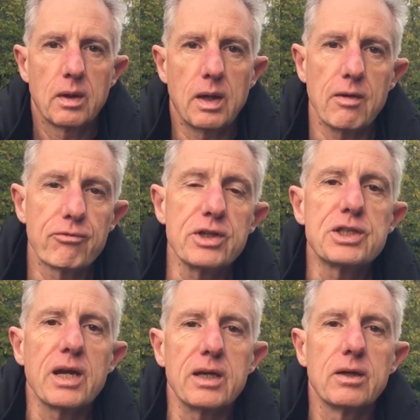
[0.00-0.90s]
Every
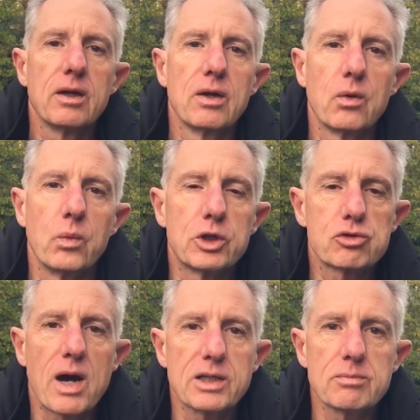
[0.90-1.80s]
day we
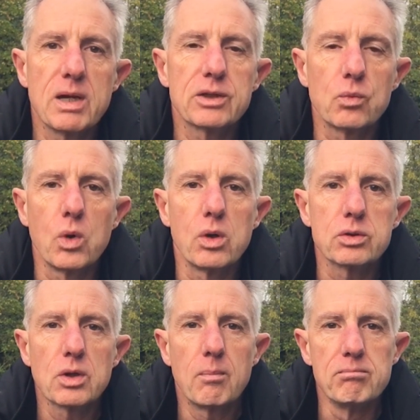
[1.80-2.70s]
try to make the
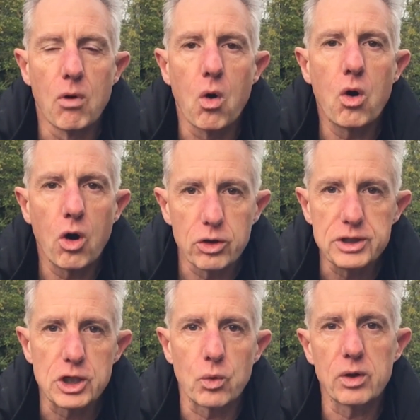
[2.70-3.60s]
world more
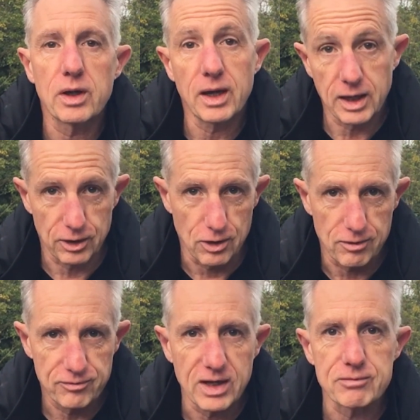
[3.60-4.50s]
unequal in our
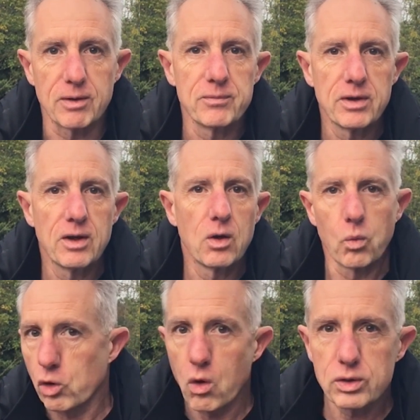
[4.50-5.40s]
favour.
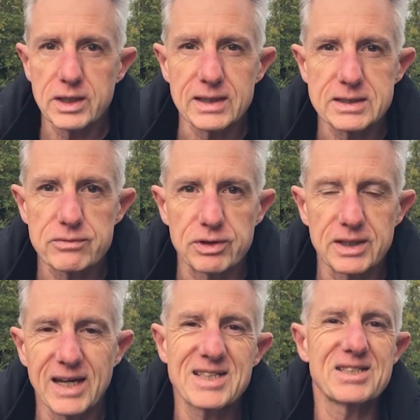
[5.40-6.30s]
We're all guilty of it.
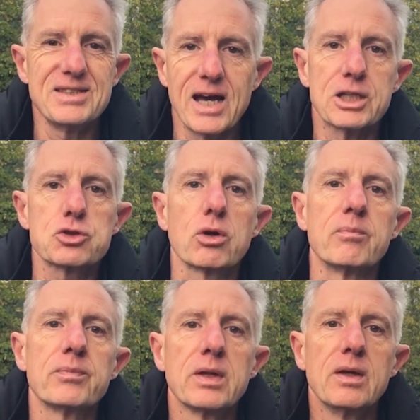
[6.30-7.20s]
It's natural.
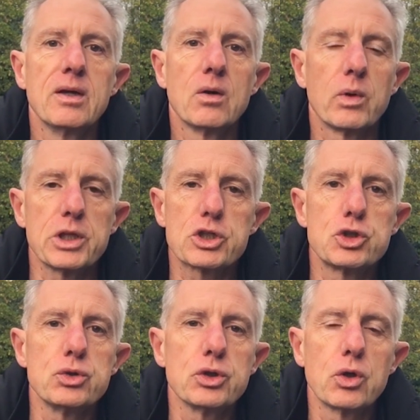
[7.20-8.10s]
When the
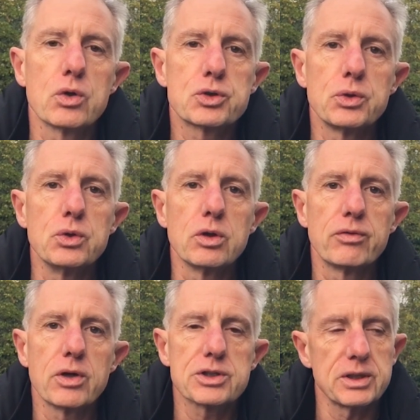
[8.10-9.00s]
student goes to a
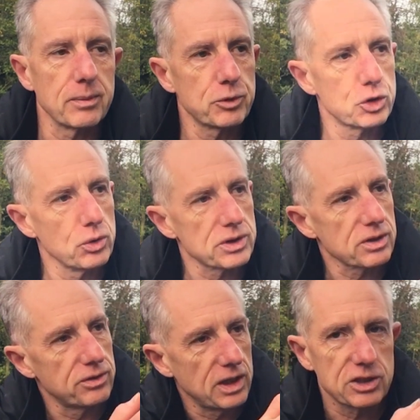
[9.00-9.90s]
university and
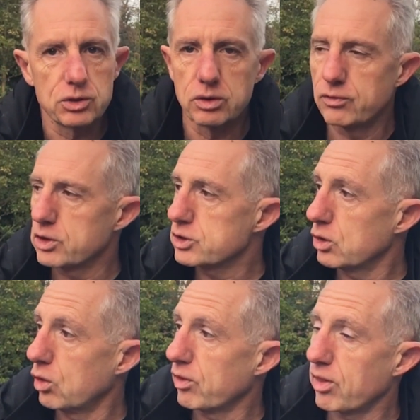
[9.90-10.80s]
chooses this university
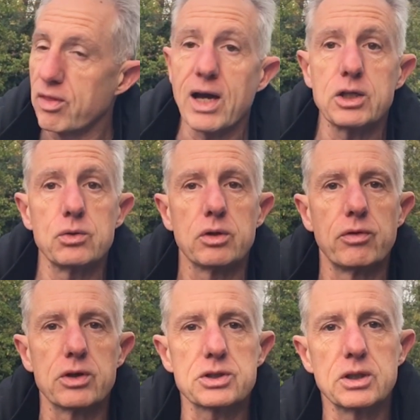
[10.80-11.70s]
over that
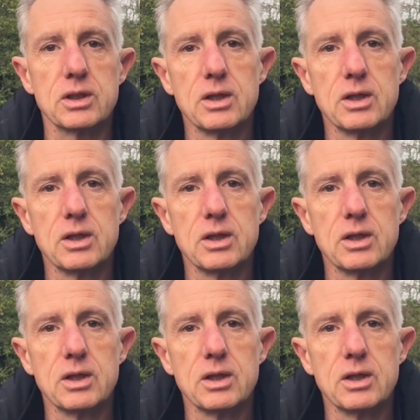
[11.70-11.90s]
university,